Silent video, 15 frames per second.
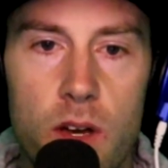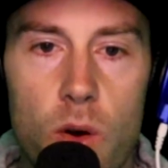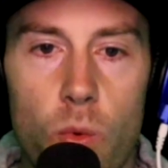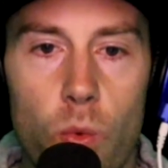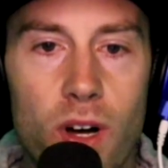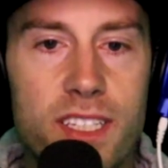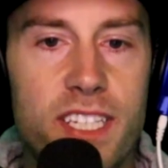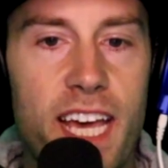
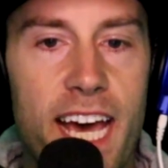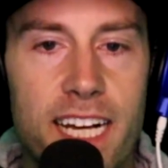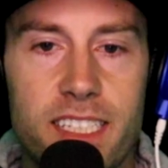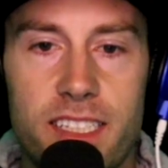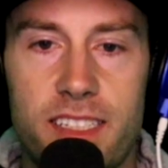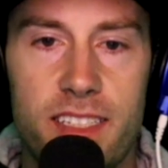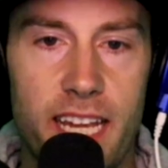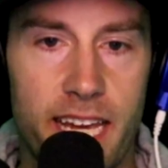Once Hex
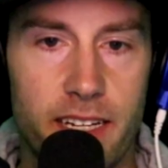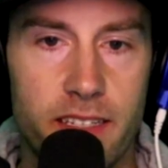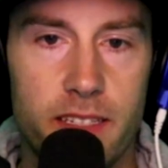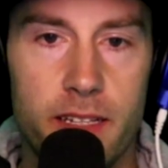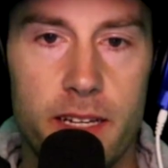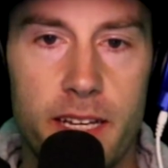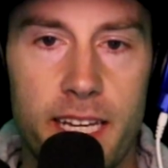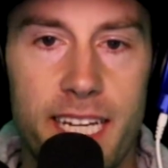is staked,
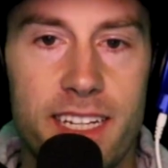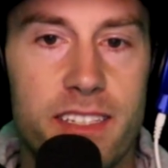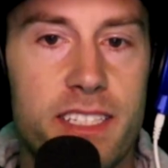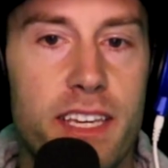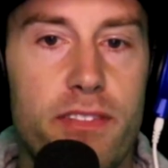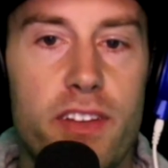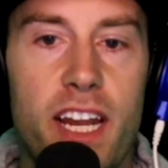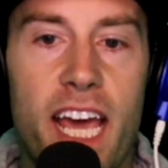it is
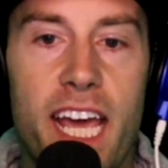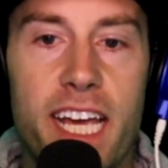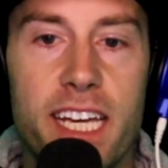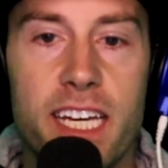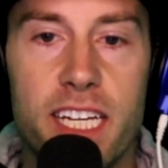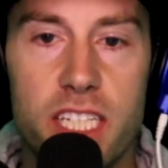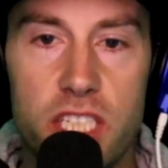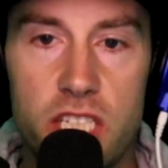given a
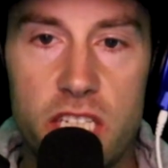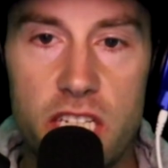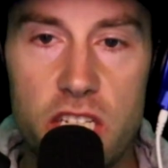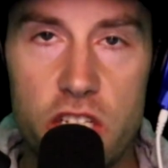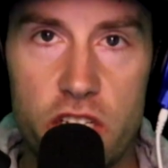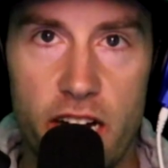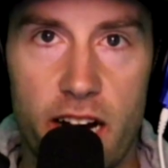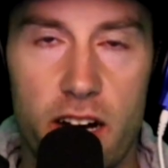
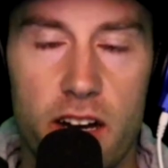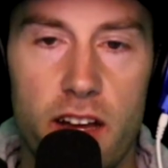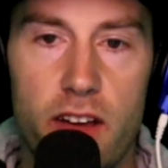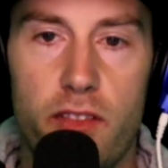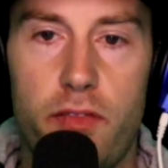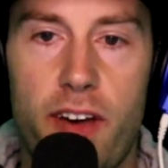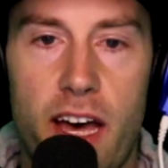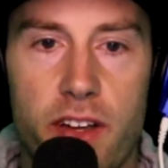T-share
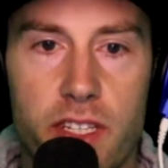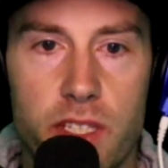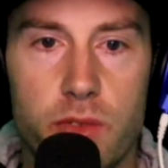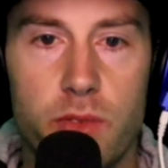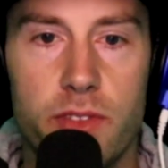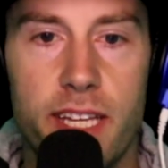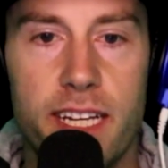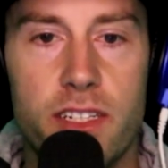
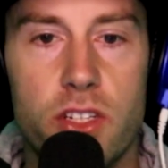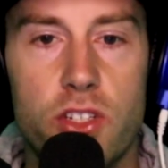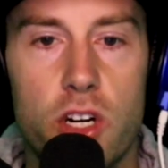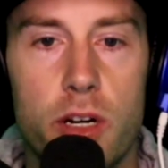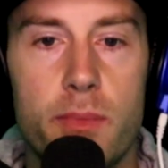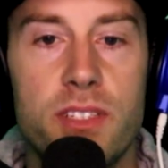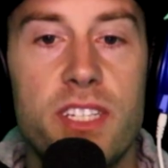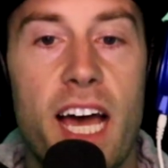value that
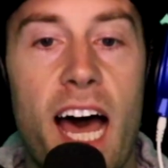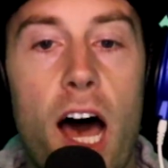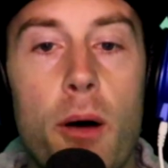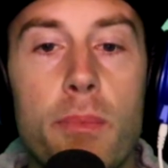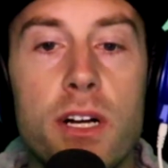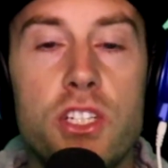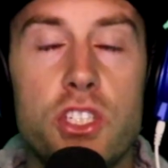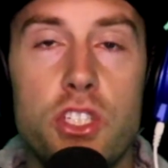determines how
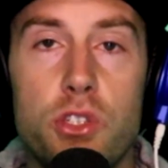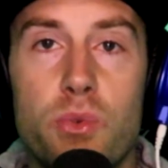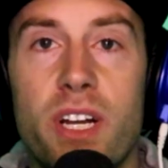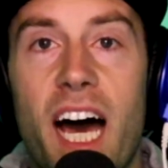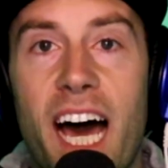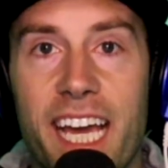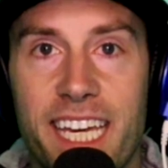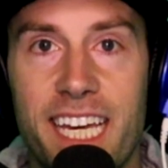much you and
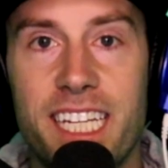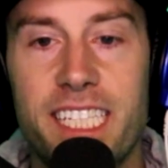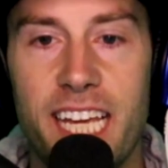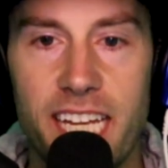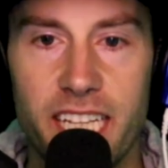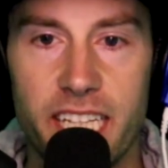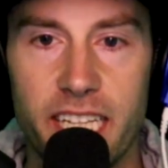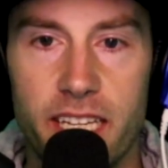I get
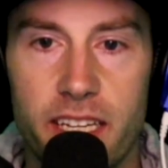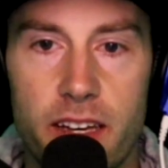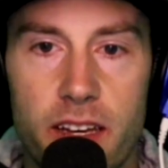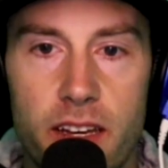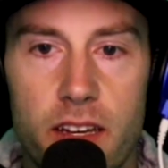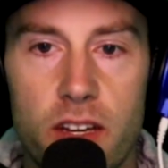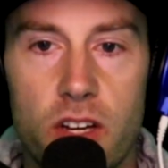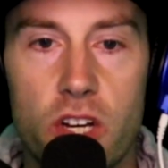daily.
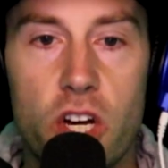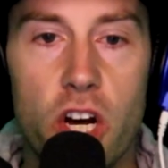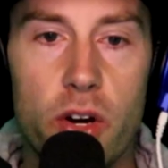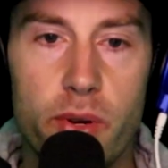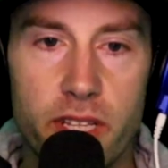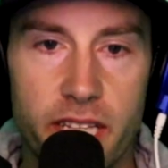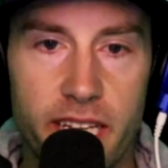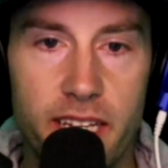
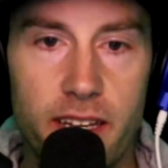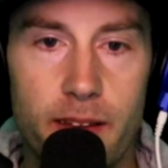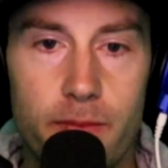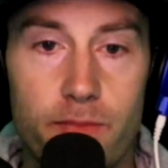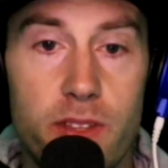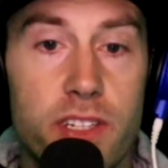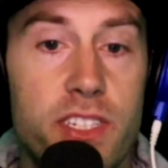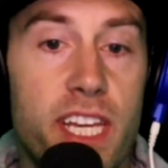Currently,
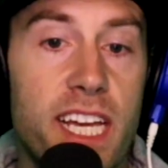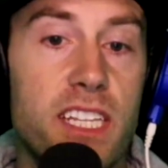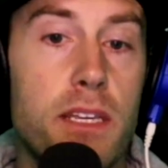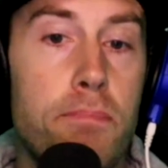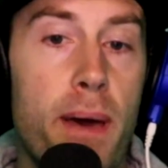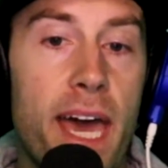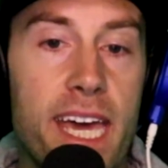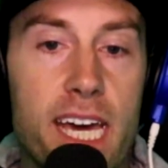the daily
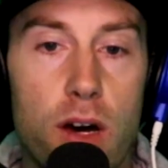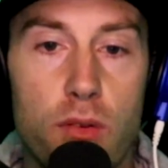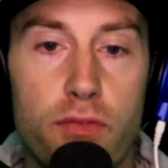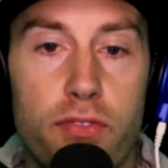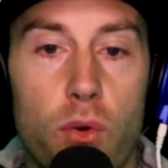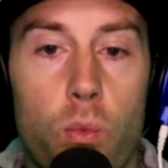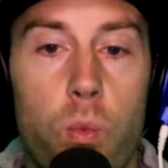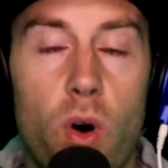payout
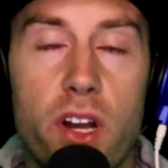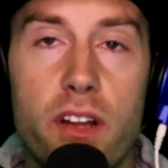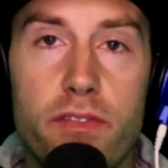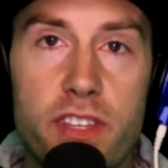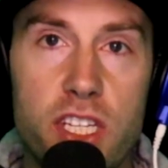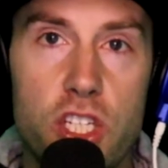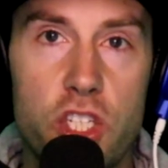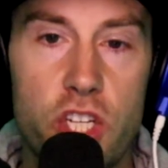for one of
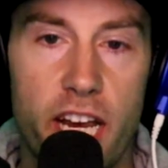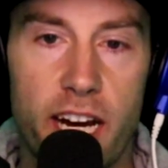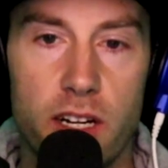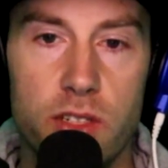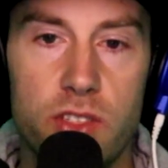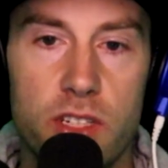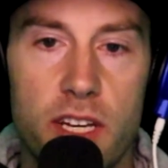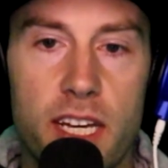these
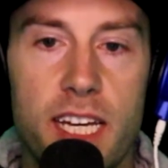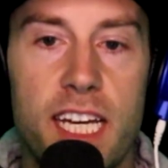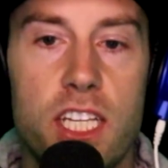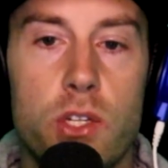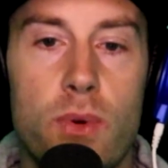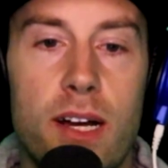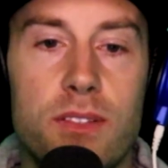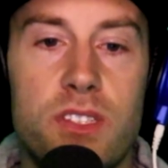shares is
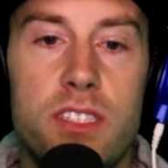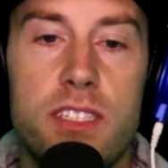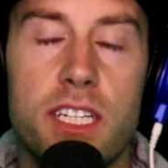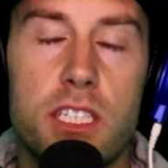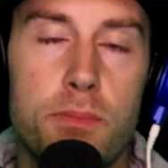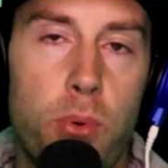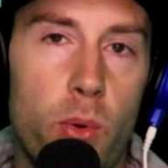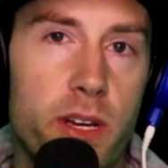around
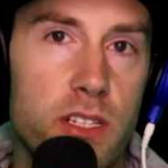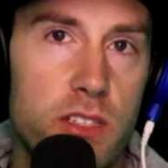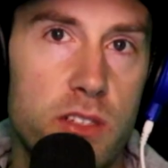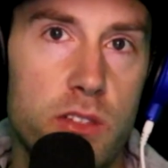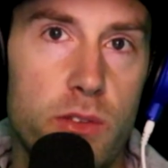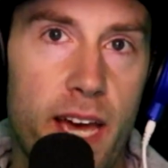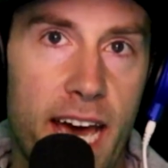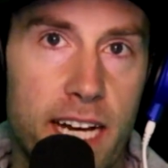
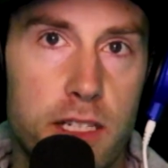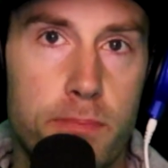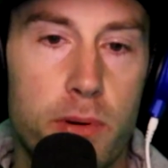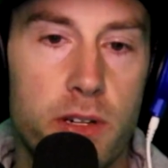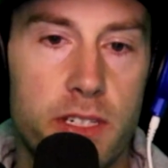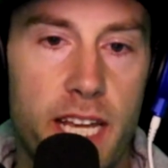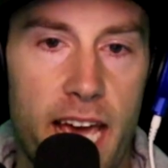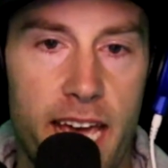6.2 Hex
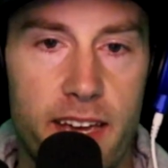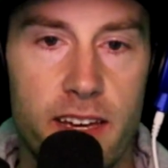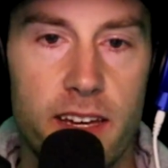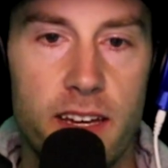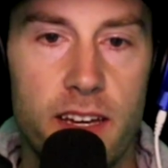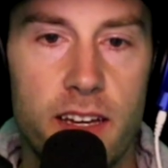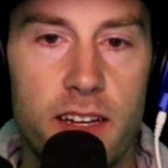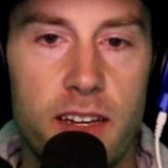per day.
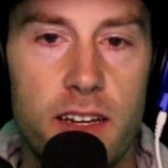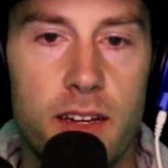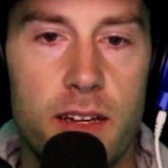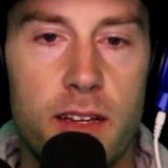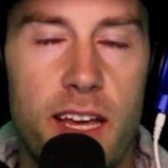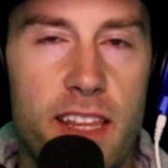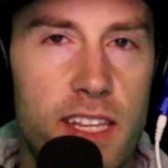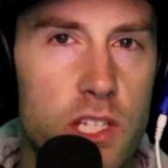
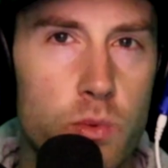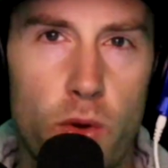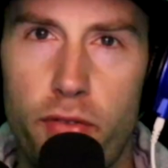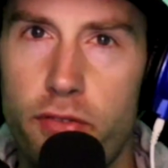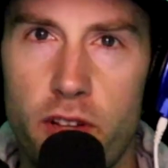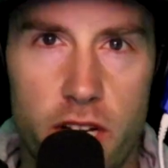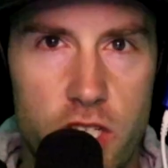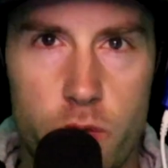And this will
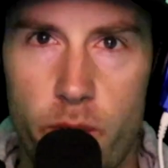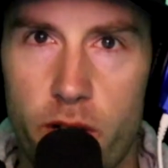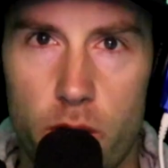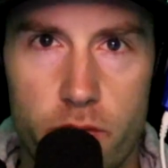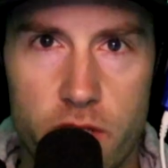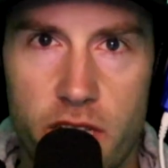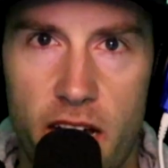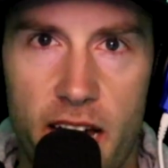fluctuate
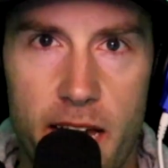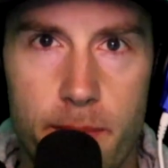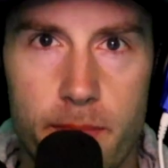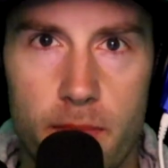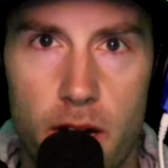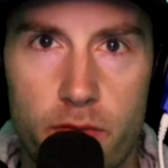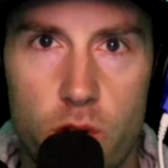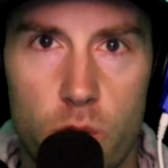over time,
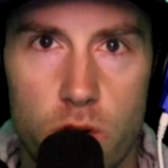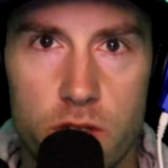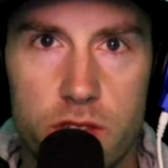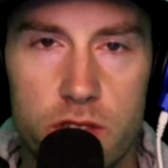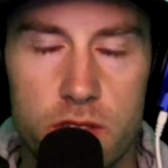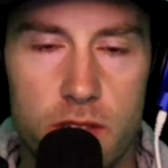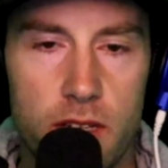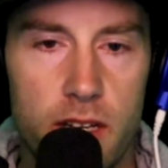of course.